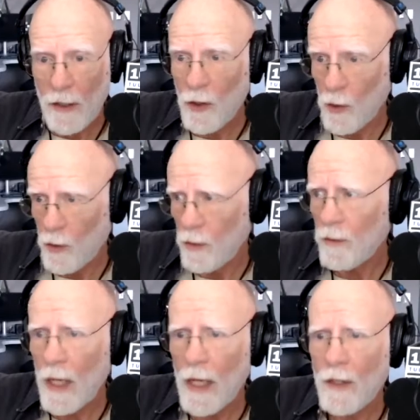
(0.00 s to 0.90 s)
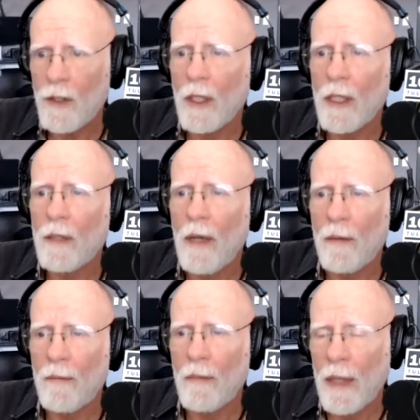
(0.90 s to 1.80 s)
internationally,
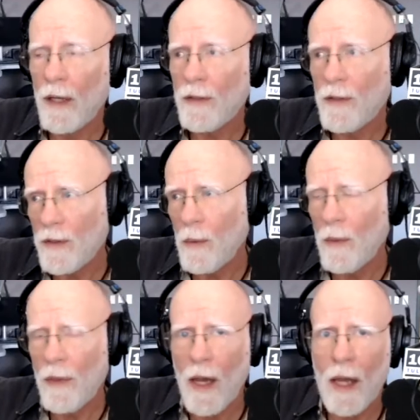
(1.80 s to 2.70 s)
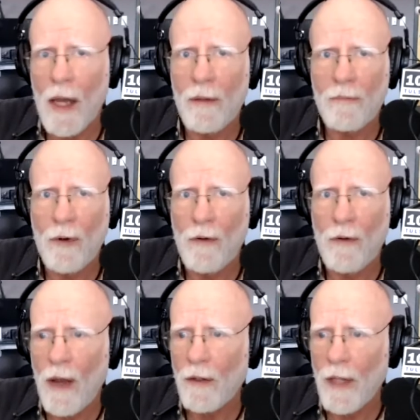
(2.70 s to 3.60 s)
and because of some of the high
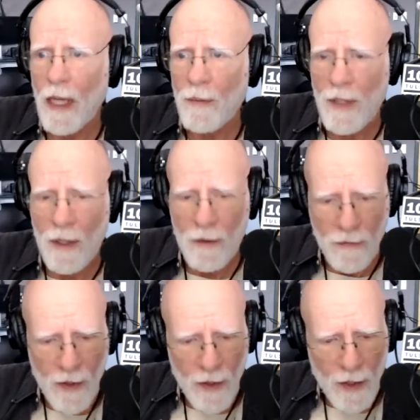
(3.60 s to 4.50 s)
profile names that have